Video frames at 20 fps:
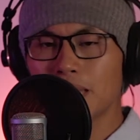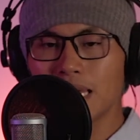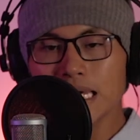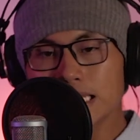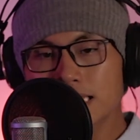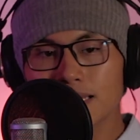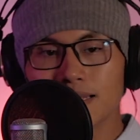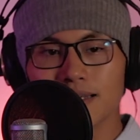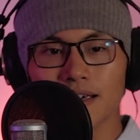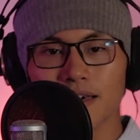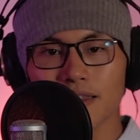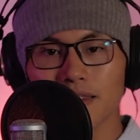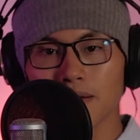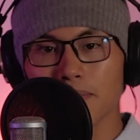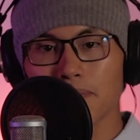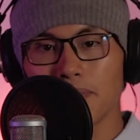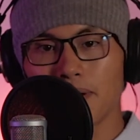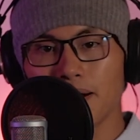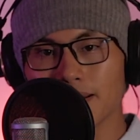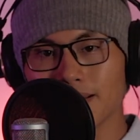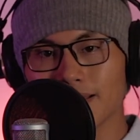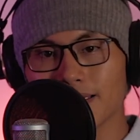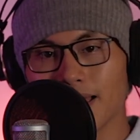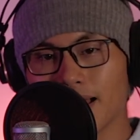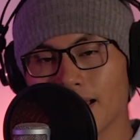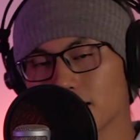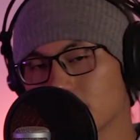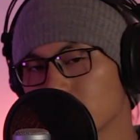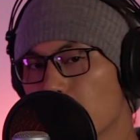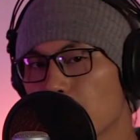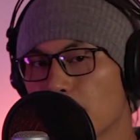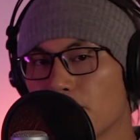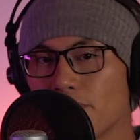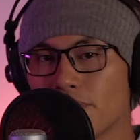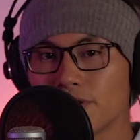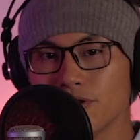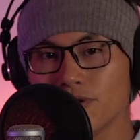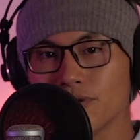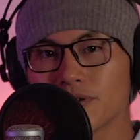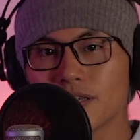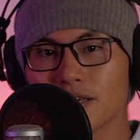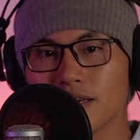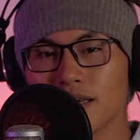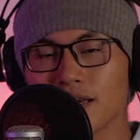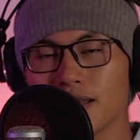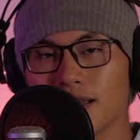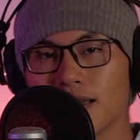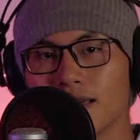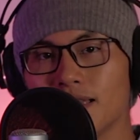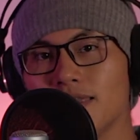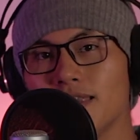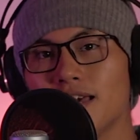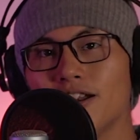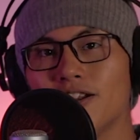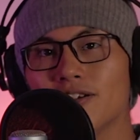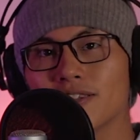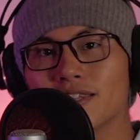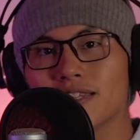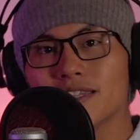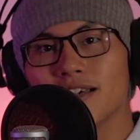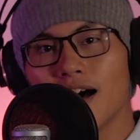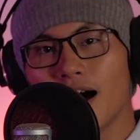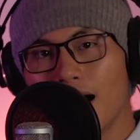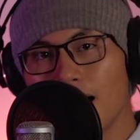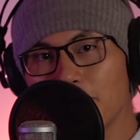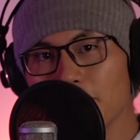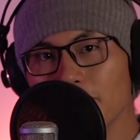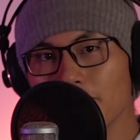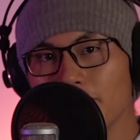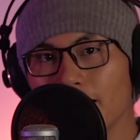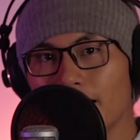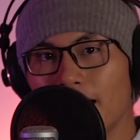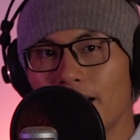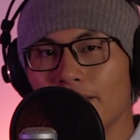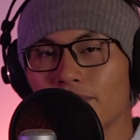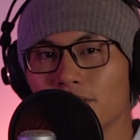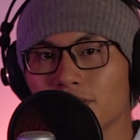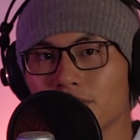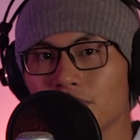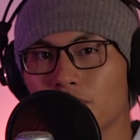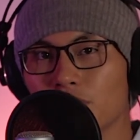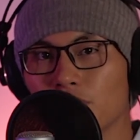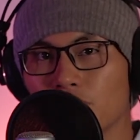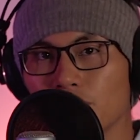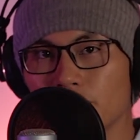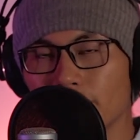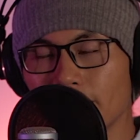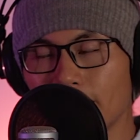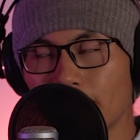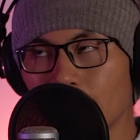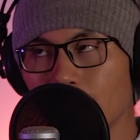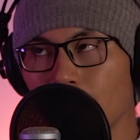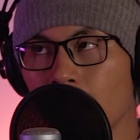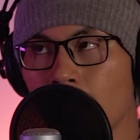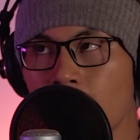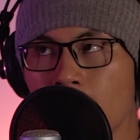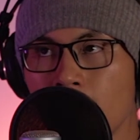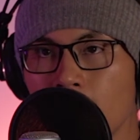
piecing together the podcast, producing it, and then on top of that, having to create